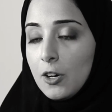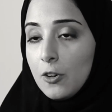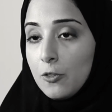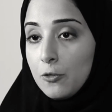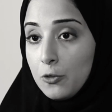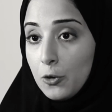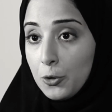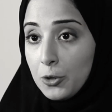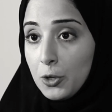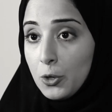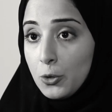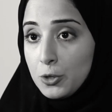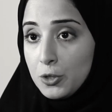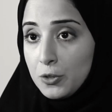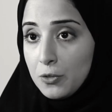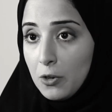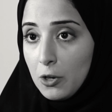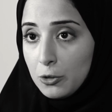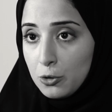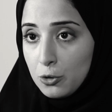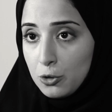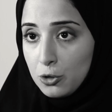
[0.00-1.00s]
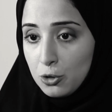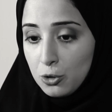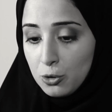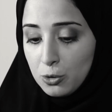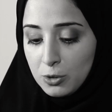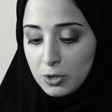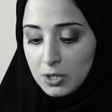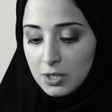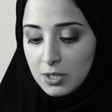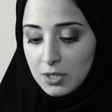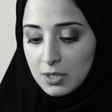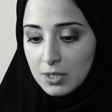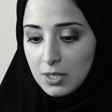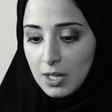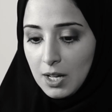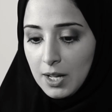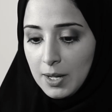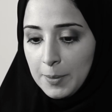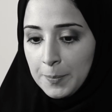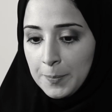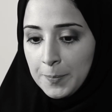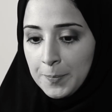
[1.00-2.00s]
For those photo shoots,
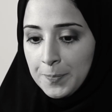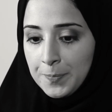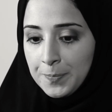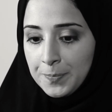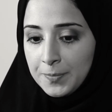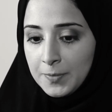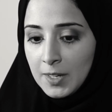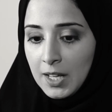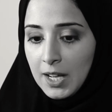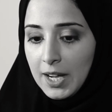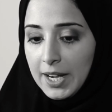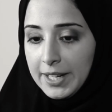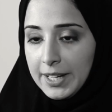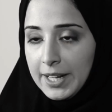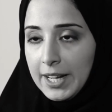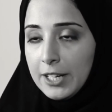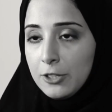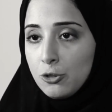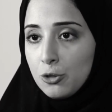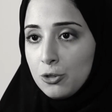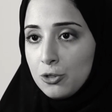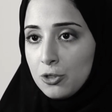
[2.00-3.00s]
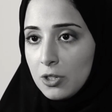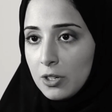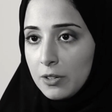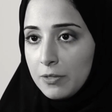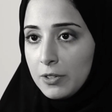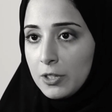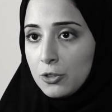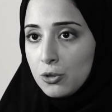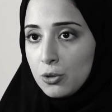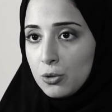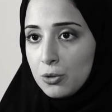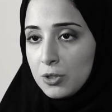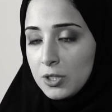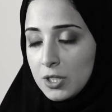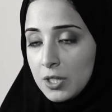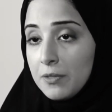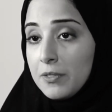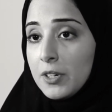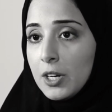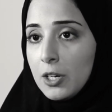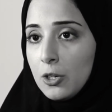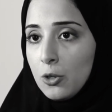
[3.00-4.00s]
I had to travel to
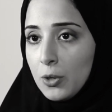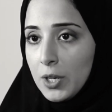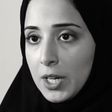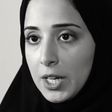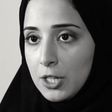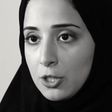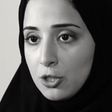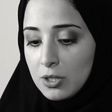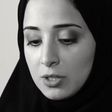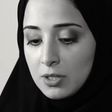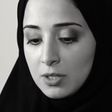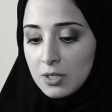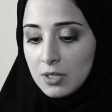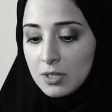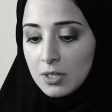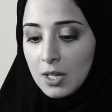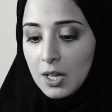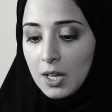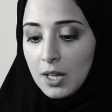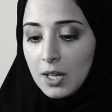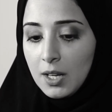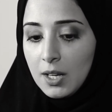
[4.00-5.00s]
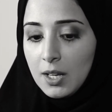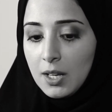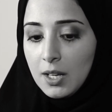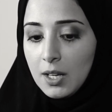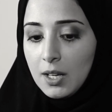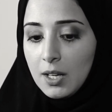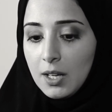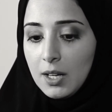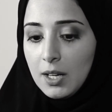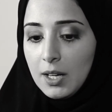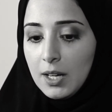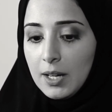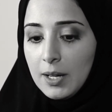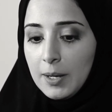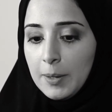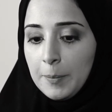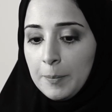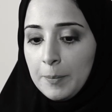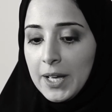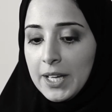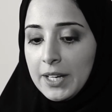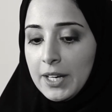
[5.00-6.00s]
several locations,
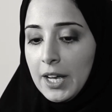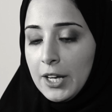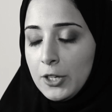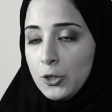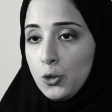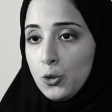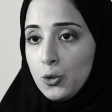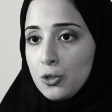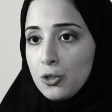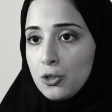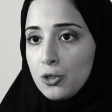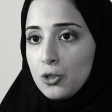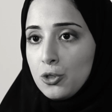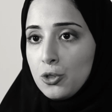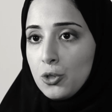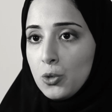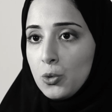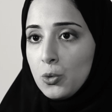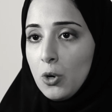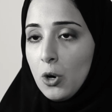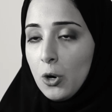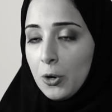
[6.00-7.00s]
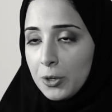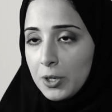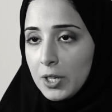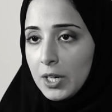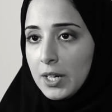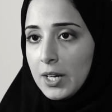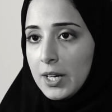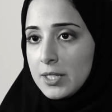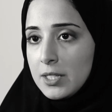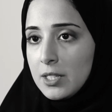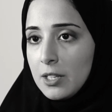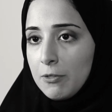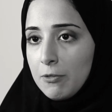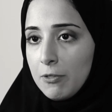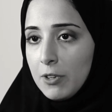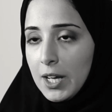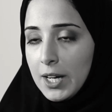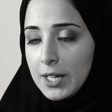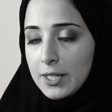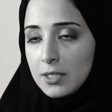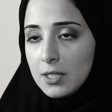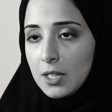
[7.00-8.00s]
and I used to organize the
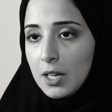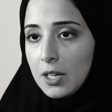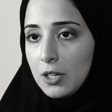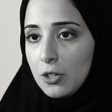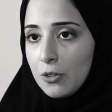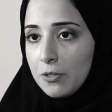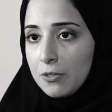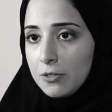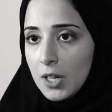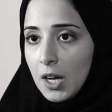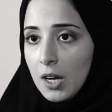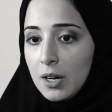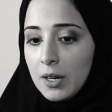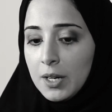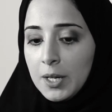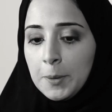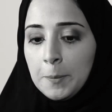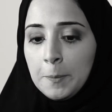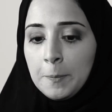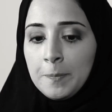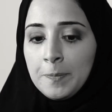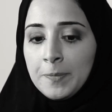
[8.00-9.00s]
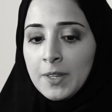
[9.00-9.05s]
flights ahead of time.